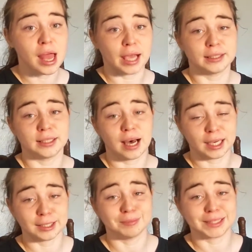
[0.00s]
and the
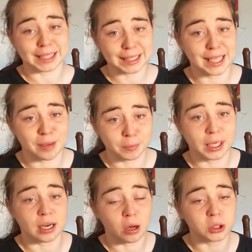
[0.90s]
items in
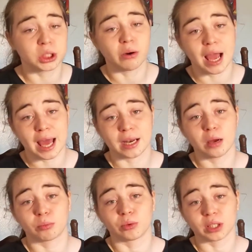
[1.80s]
them can also add
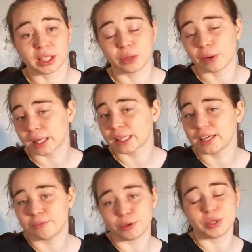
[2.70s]
up really
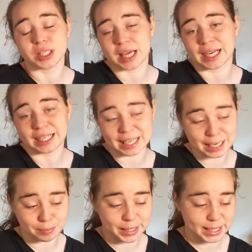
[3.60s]
quickly if you decide to
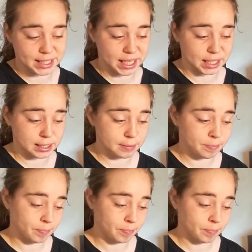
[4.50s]
keep these things.